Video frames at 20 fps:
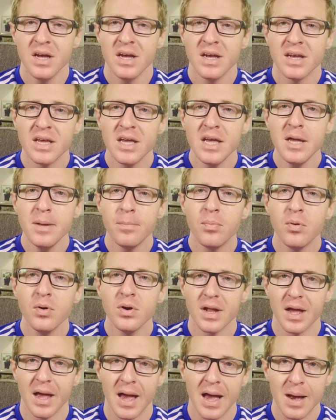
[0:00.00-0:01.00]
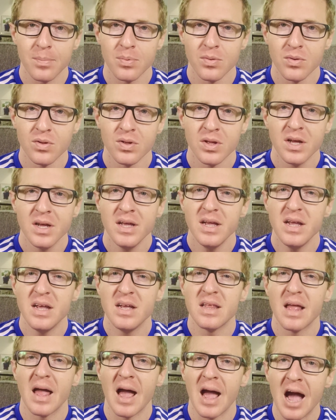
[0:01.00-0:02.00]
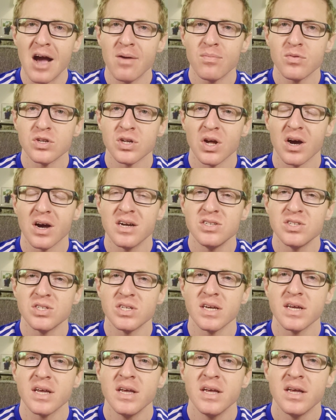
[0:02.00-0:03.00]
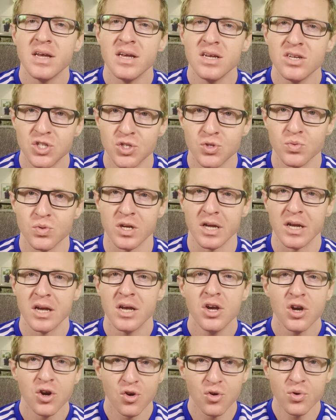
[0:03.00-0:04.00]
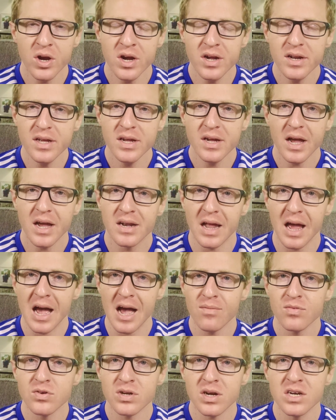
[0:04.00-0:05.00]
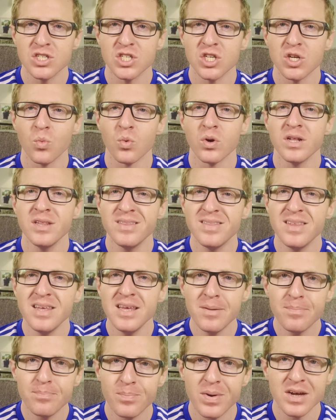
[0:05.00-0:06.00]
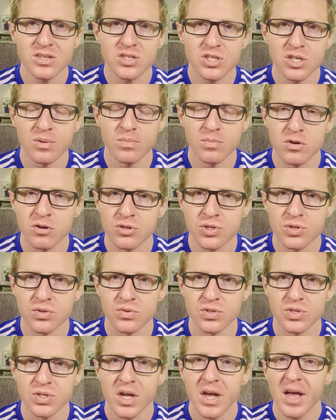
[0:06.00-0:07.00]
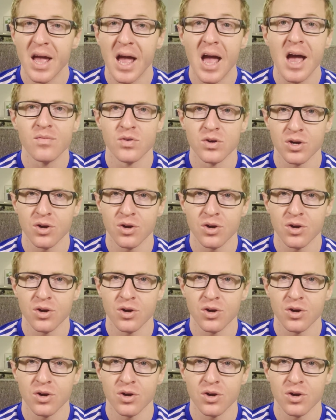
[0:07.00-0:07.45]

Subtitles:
he put Apple in advertising history, creating and advertising one of the best commercials ever